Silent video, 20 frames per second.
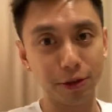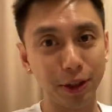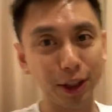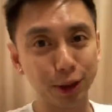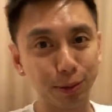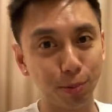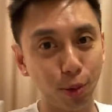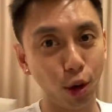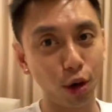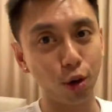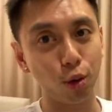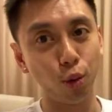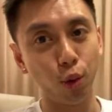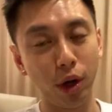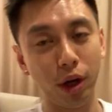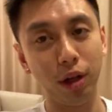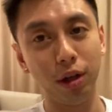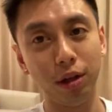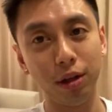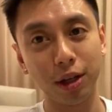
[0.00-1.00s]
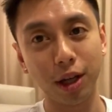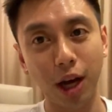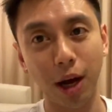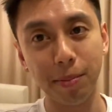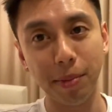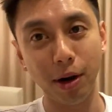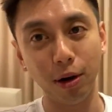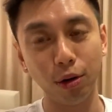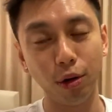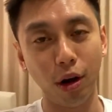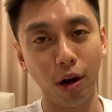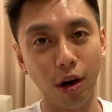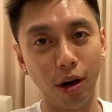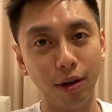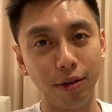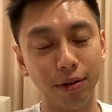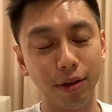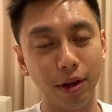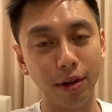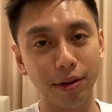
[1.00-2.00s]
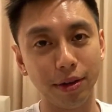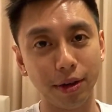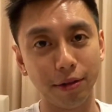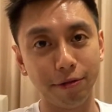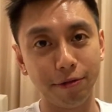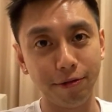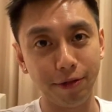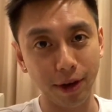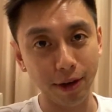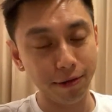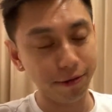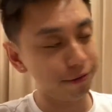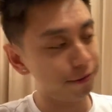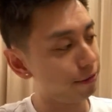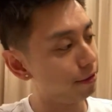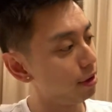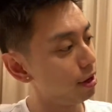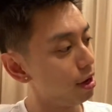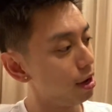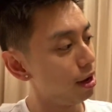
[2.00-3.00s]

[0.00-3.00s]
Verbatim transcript: This book will come out on the 5th